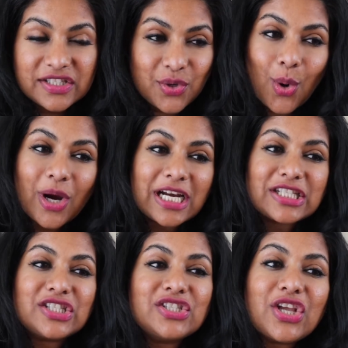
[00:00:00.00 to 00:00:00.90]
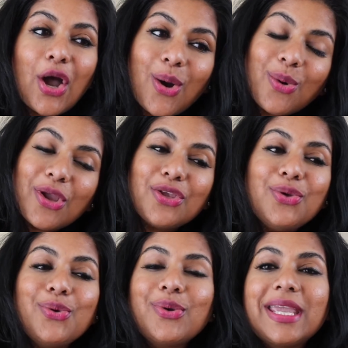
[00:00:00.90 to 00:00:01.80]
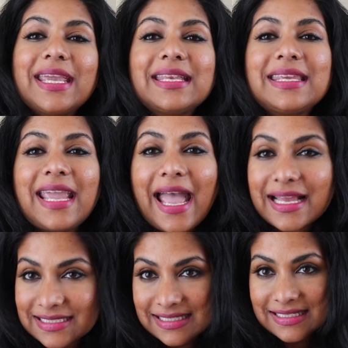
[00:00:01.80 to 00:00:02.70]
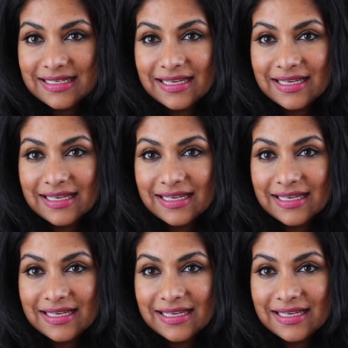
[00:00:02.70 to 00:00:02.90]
score so you can get